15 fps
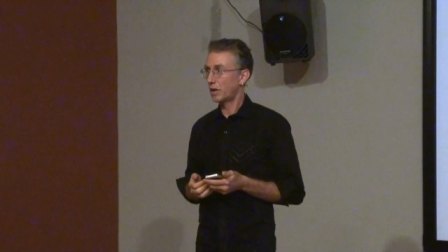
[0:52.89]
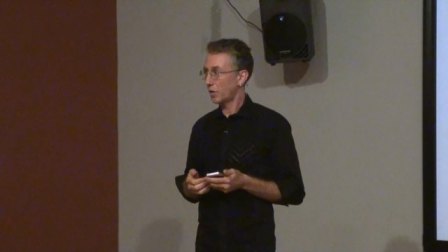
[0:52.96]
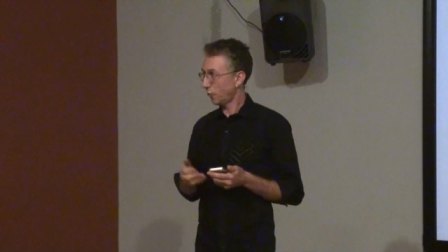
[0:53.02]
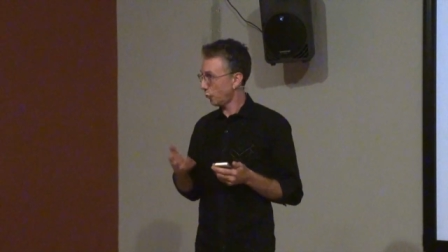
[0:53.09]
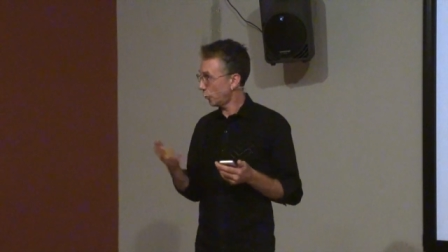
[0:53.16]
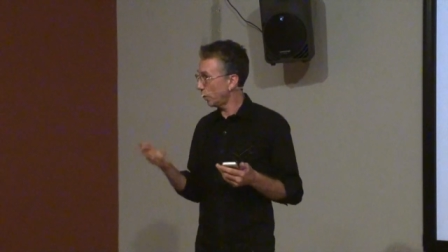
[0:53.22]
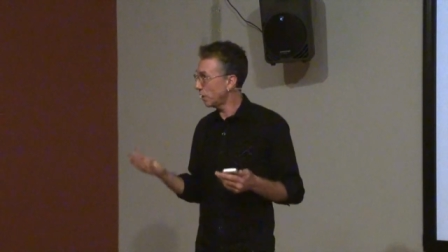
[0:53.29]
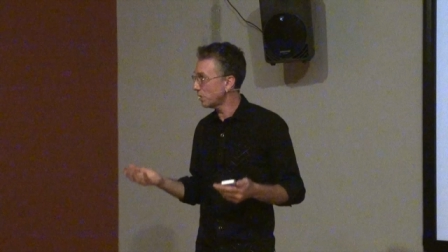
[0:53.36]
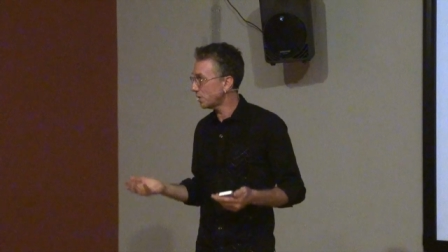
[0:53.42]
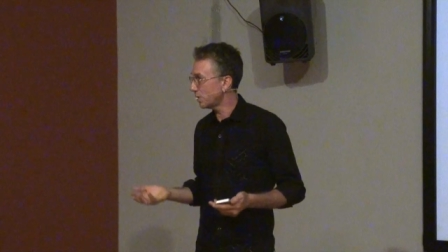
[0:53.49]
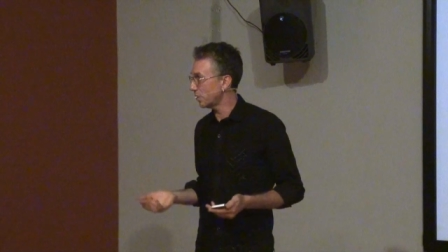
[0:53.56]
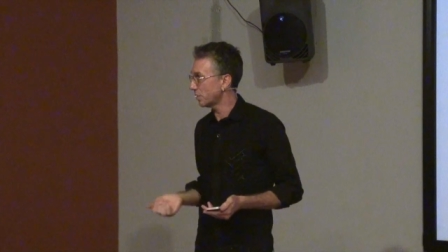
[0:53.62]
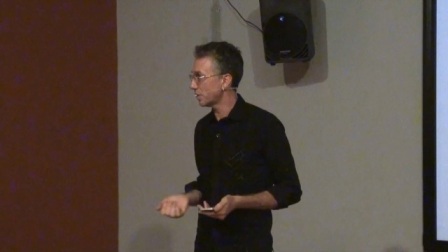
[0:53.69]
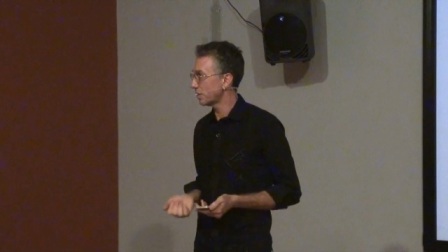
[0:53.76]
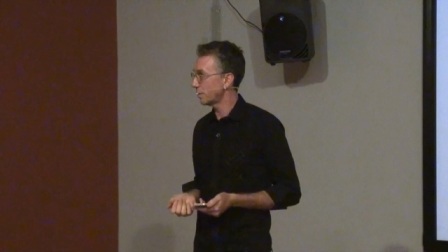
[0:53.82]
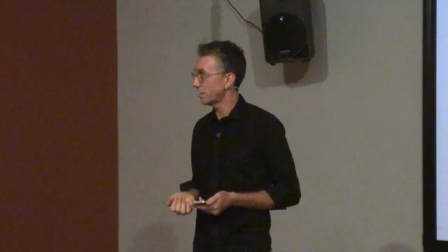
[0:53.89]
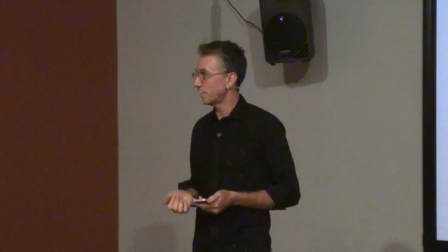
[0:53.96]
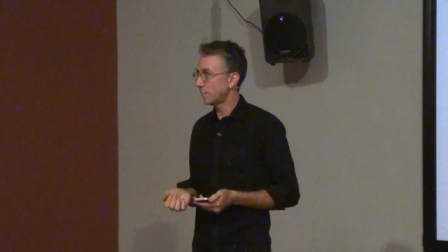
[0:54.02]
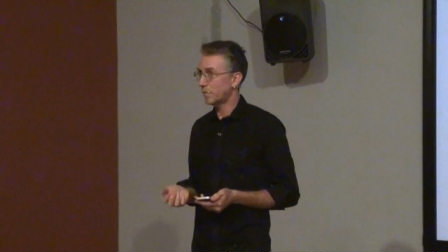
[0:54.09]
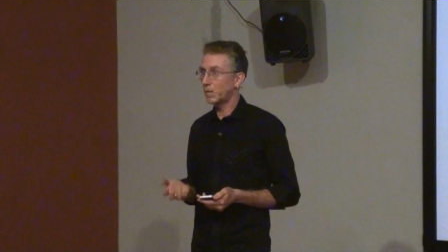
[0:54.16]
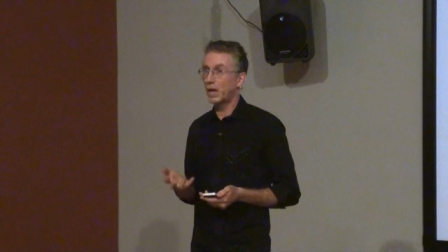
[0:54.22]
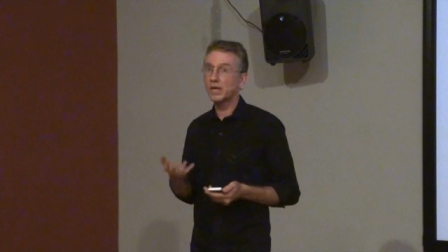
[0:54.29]
For instance,
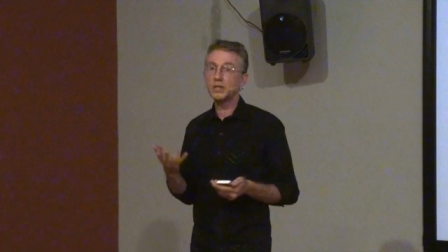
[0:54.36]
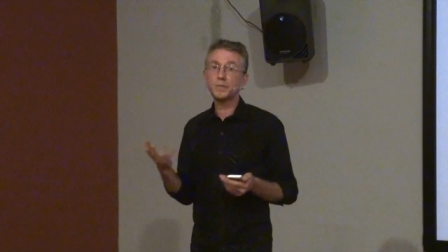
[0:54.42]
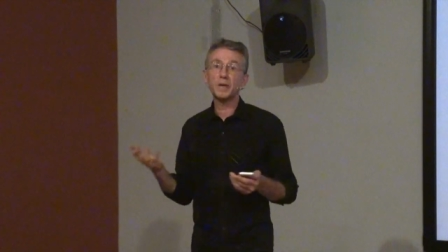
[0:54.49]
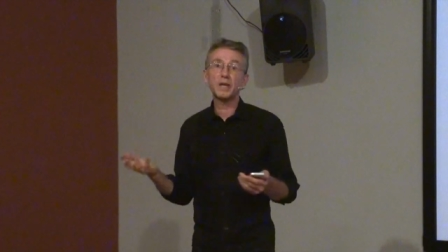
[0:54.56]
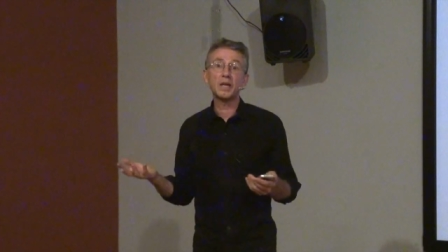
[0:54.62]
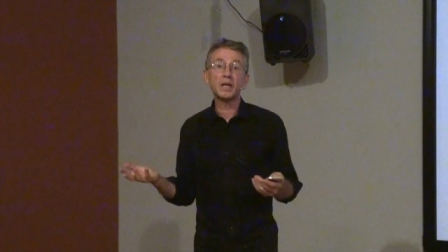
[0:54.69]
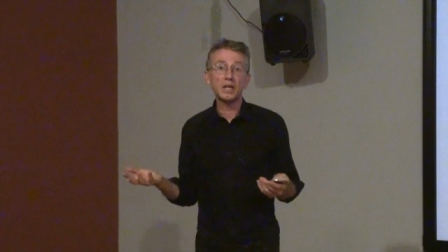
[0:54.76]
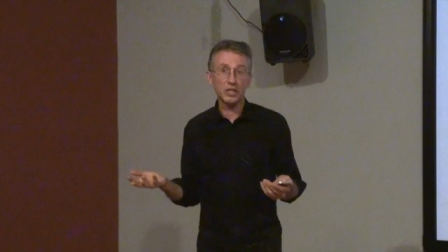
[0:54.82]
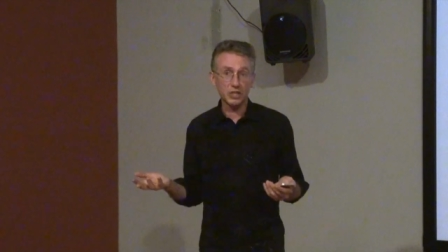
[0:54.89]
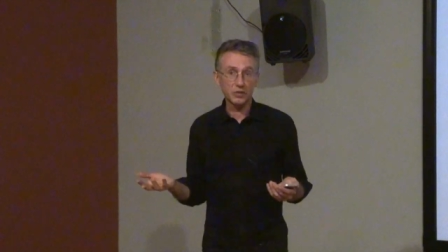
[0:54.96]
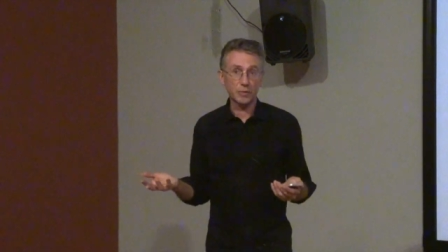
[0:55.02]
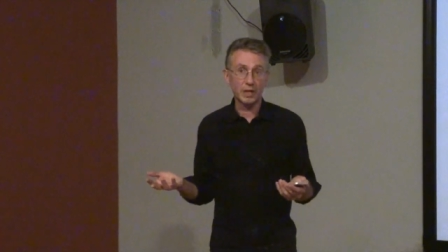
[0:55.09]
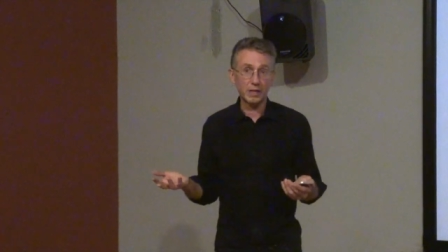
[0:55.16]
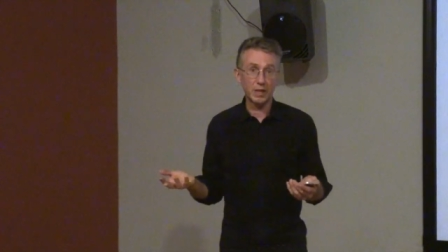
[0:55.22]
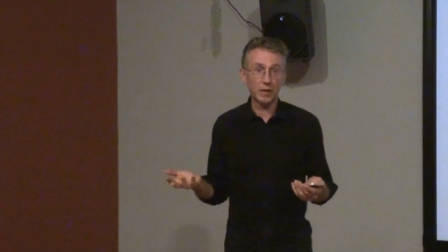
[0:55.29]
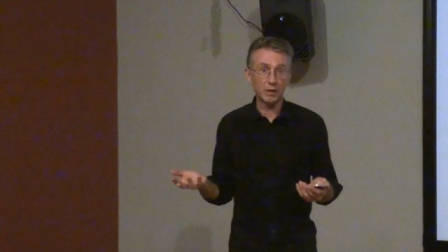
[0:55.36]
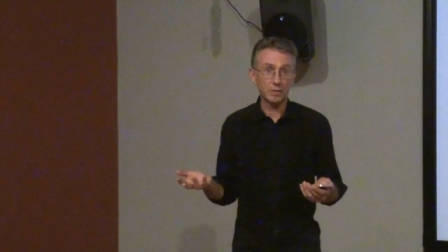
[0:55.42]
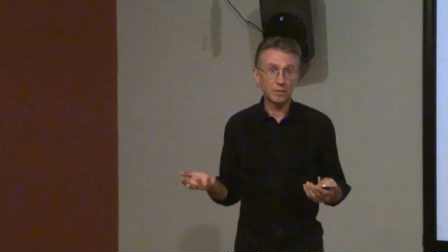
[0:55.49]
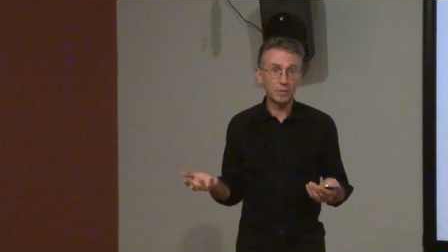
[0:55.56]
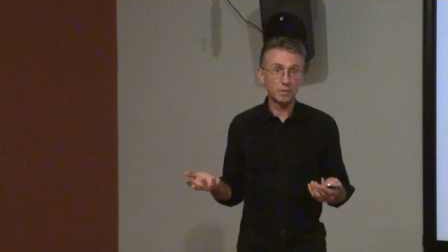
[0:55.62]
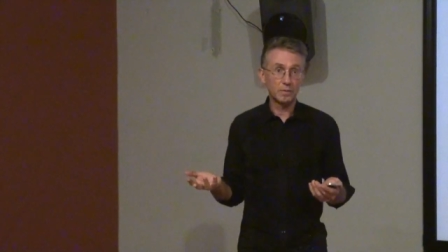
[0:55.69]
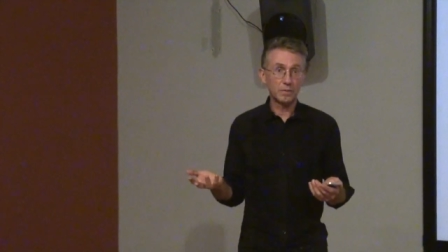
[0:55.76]
I speak English right now.
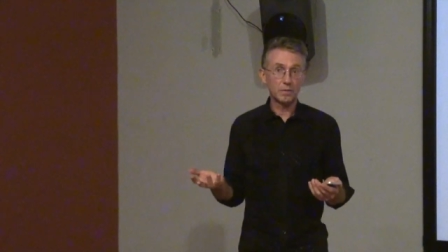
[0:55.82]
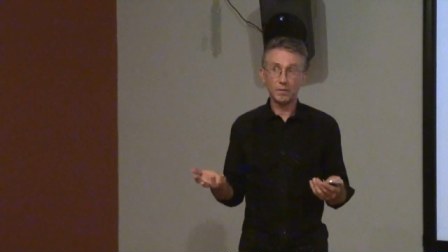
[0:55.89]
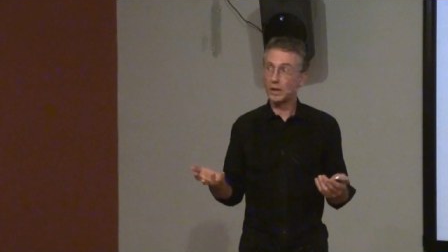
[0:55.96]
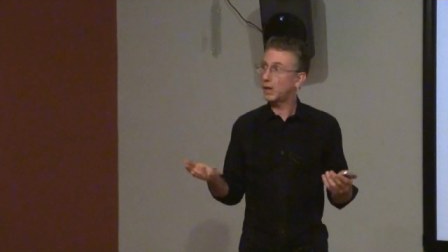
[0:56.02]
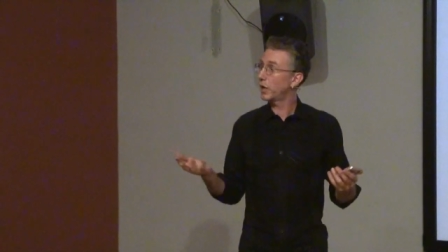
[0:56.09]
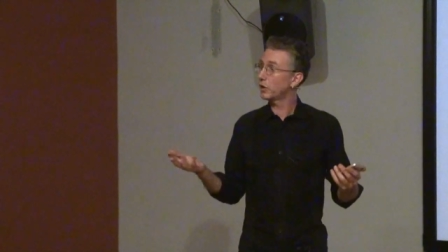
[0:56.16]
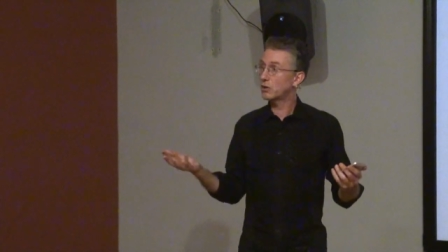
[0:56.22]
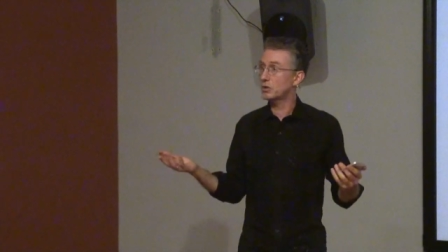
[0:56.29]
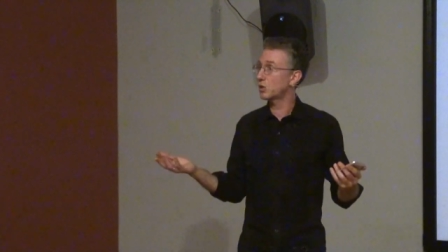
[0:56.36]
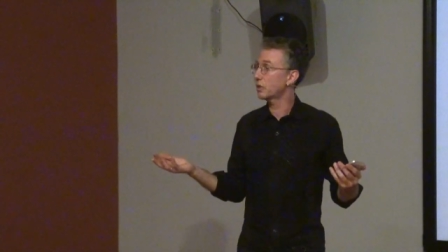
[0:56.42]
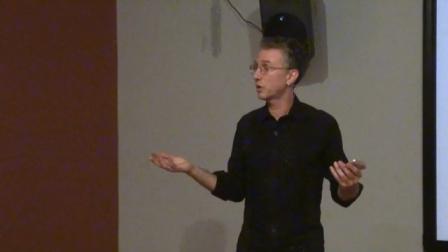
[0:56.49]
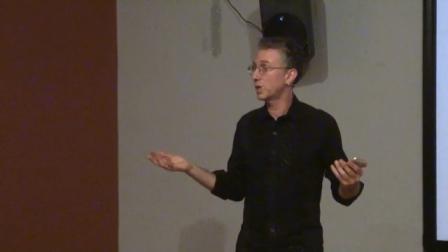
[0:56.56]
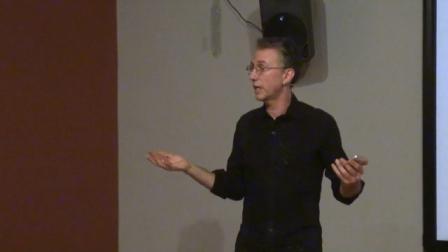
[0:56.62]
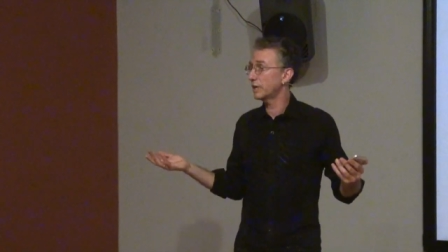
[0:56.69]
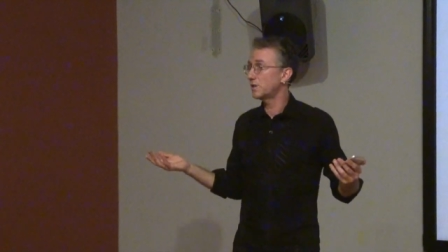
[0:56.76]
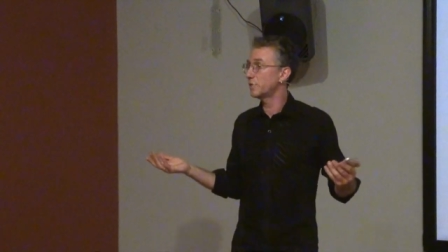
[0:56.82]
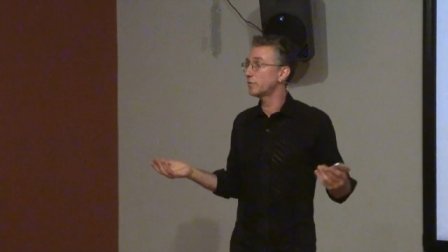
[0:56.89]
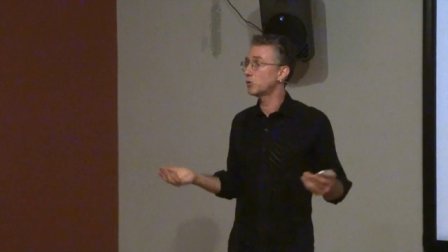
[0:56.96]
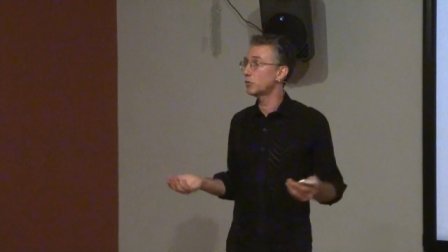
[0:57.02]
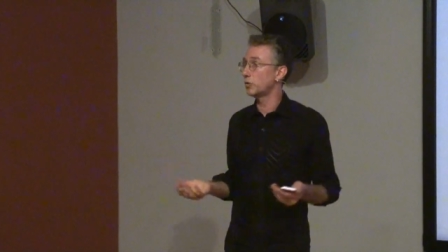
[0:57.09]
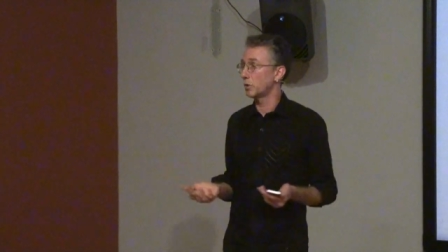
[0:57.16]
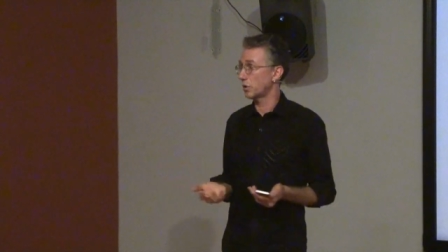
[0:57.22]
I use a collective
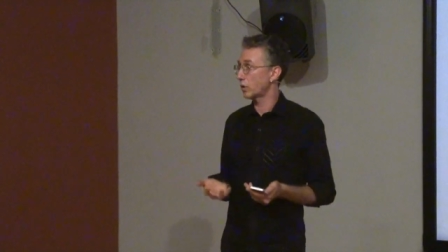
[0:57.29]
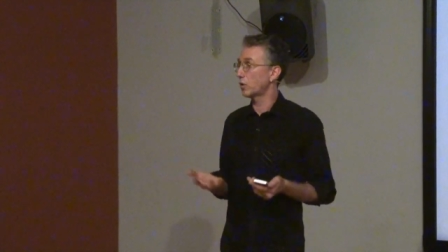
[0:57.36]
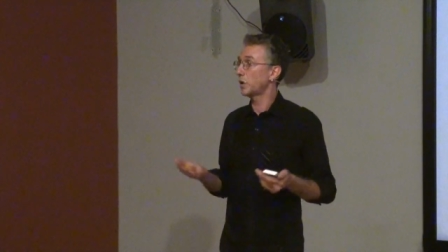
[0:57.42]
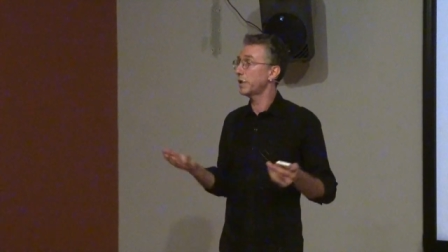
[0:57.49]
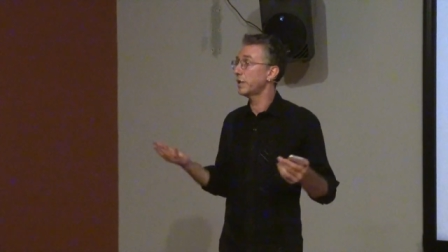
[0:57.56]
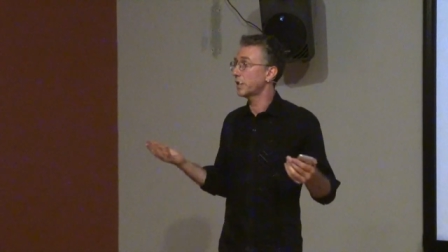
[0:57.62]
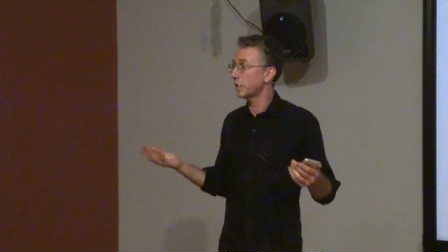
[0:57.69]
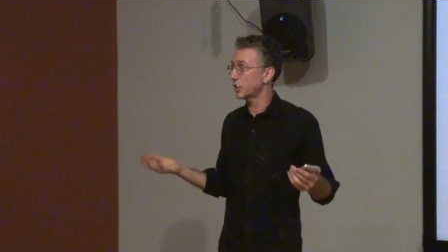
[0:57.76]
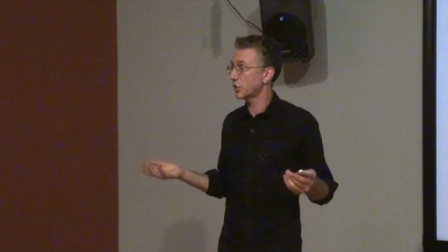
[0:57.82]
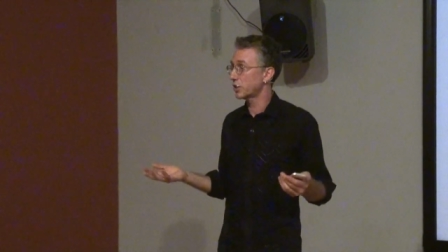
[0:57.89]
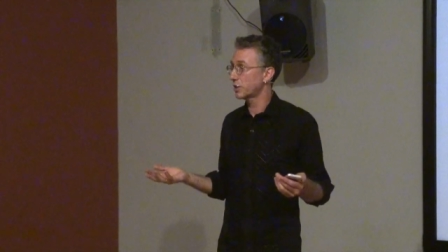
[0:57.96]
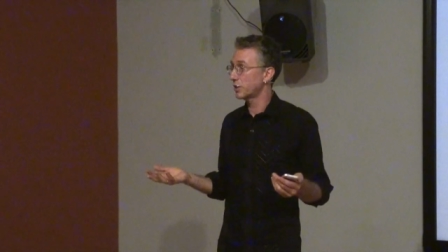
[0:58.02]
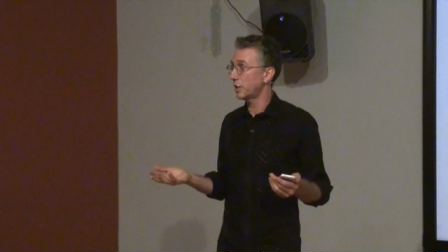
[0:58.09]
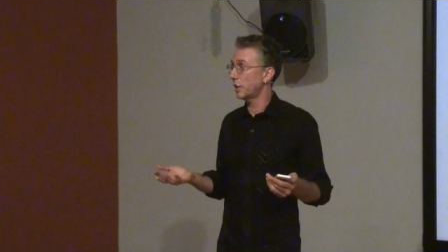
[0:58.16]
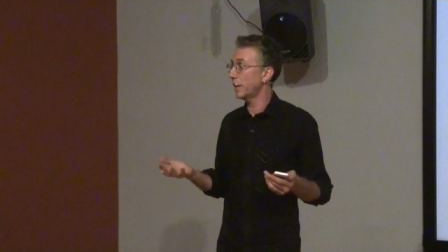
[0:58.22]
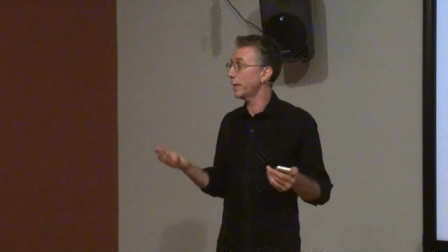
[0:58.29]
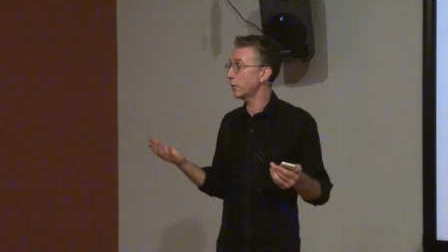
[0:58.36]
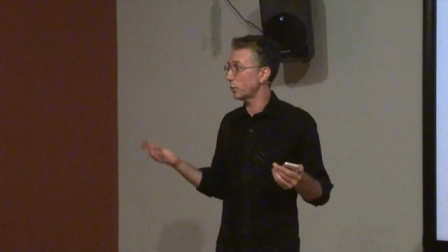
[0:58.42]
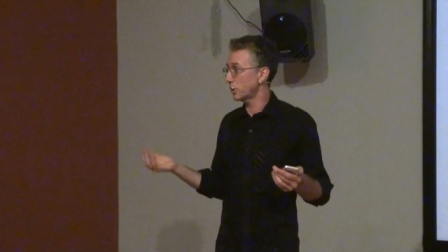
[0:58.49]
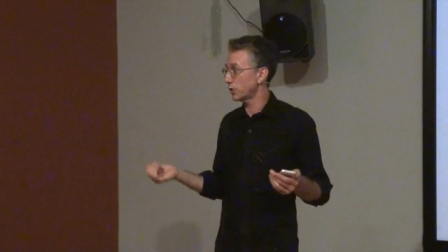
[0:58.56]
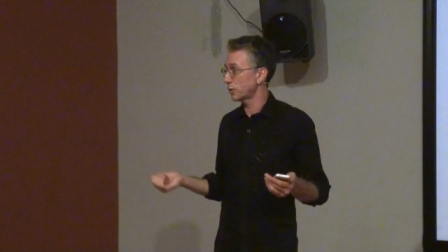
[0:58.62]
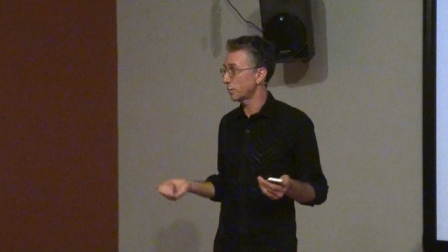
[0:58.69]
tool called English, a
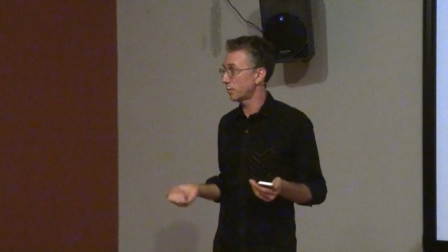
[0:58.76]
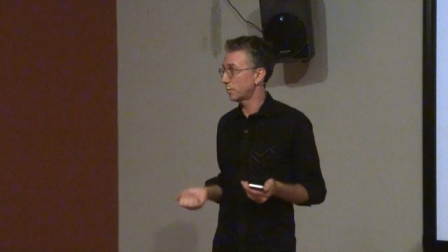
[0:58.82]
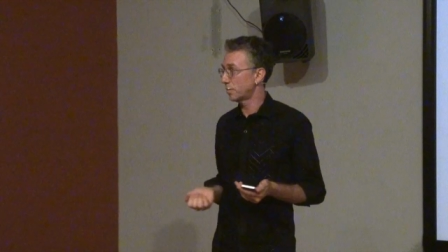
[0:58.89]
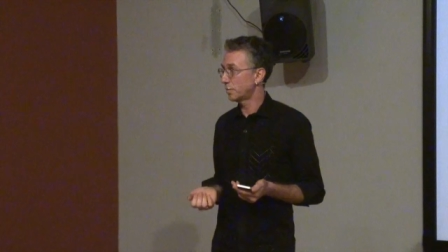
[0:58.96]
language.